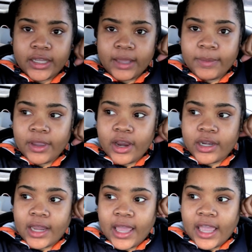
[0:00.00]
give me your
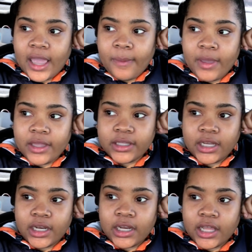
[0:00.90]
name da,
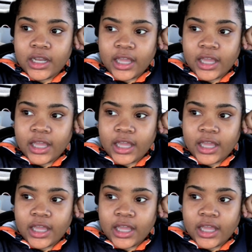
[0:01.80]
da, da.